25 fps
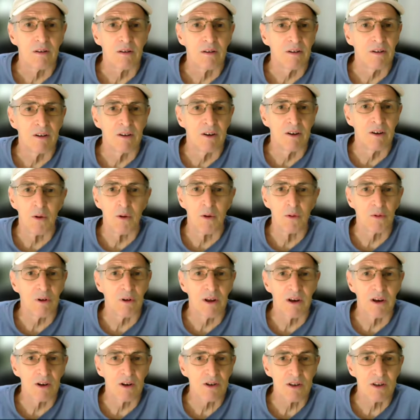don't
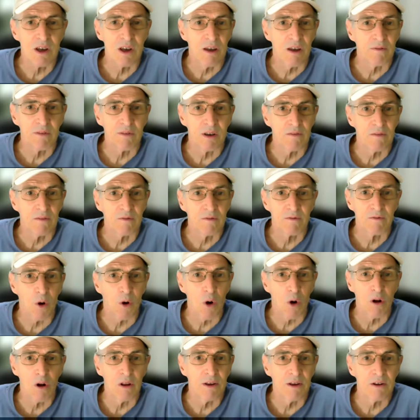let yourself
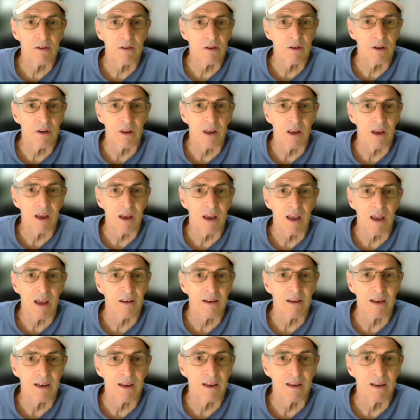fall into the
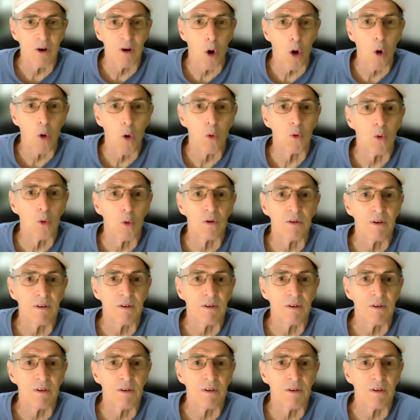old